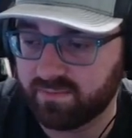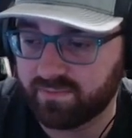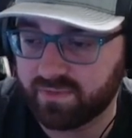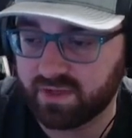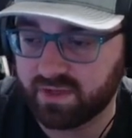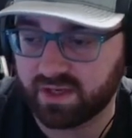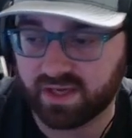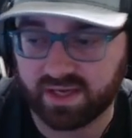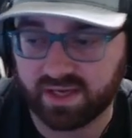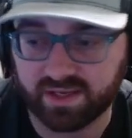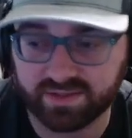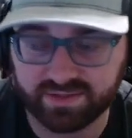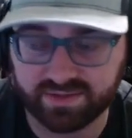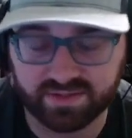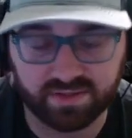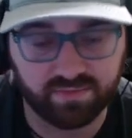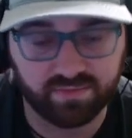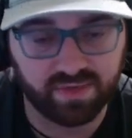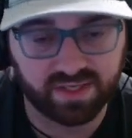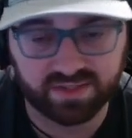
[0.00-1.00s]
that has the
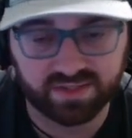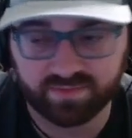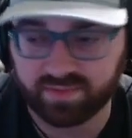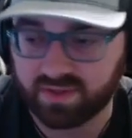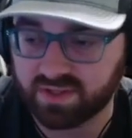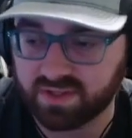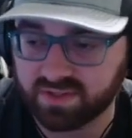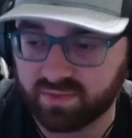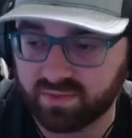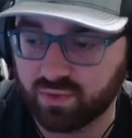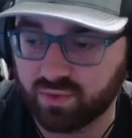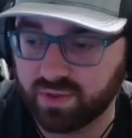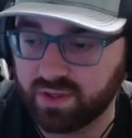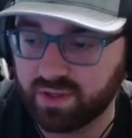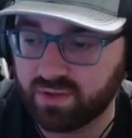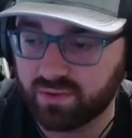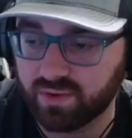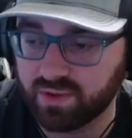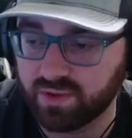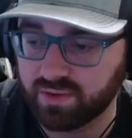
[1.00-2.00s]
best possible
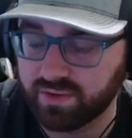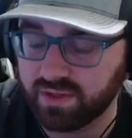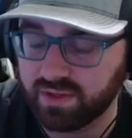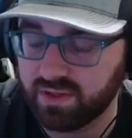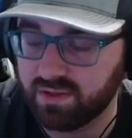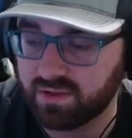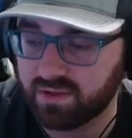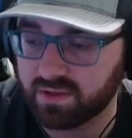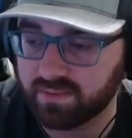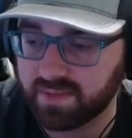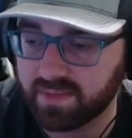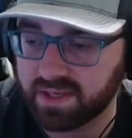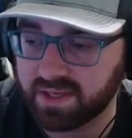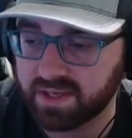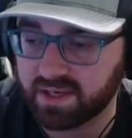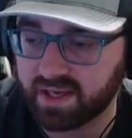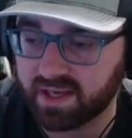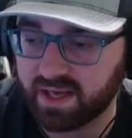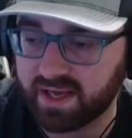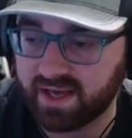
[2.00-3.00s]
recoil that you can make it
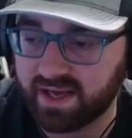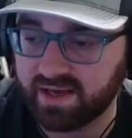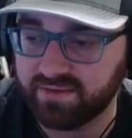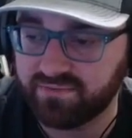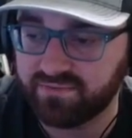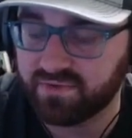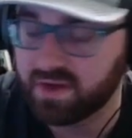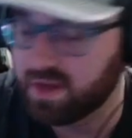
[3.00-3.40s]
have,